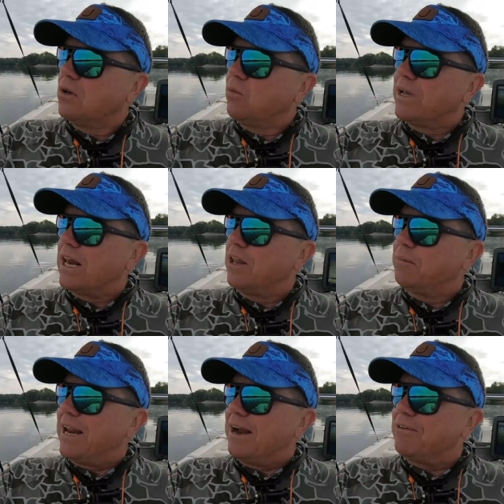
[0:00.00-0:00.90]
we got a little
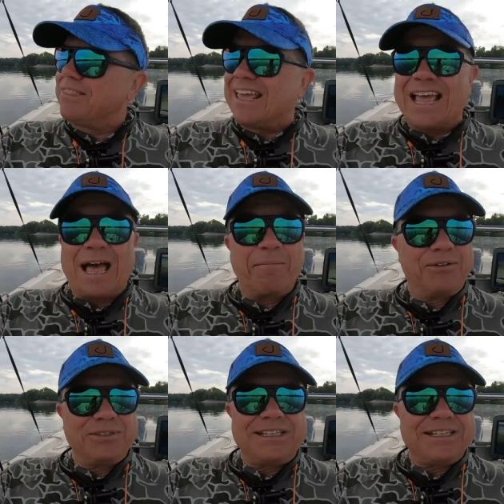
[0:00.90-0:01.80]
bit of everything. I'm
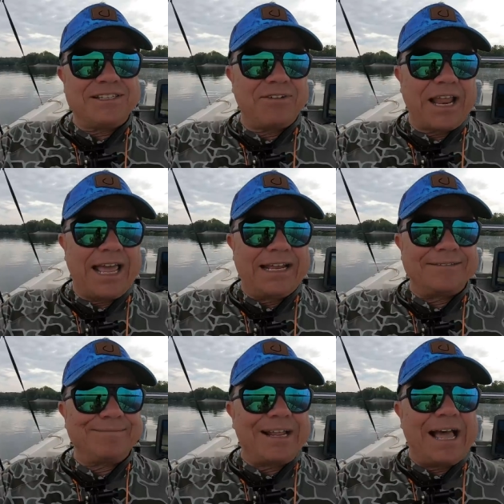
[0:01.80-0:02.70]
onto this flat.
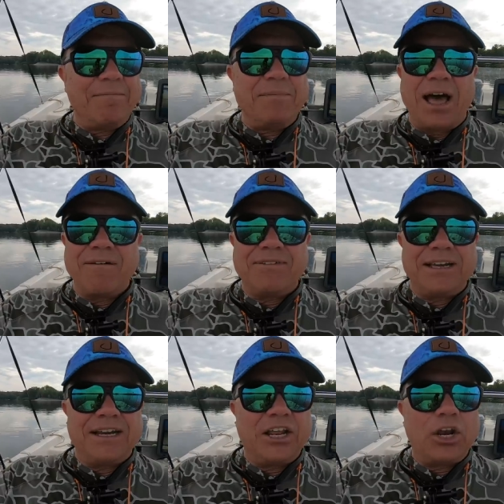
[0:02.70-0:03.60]
I'm not
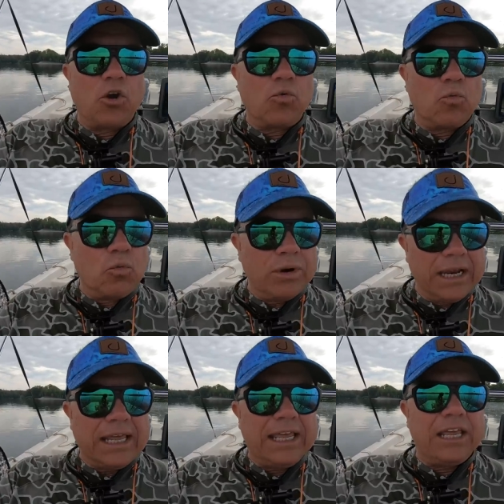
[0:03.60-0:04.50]
feeling
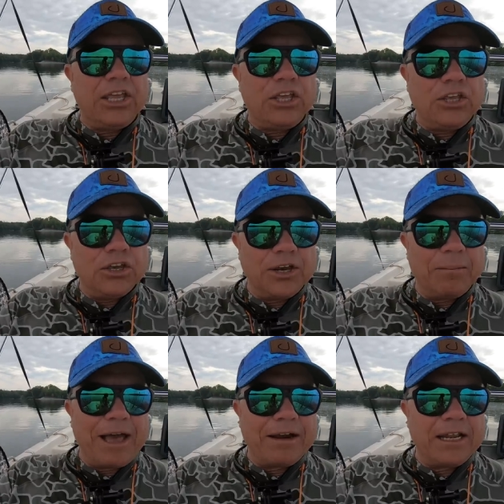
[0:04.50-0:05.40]
really good
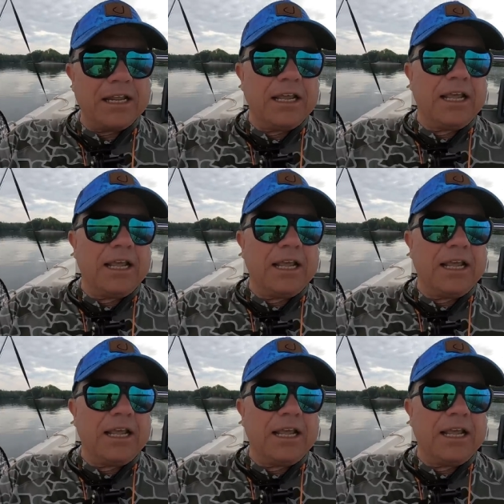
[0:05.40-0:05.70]
about it.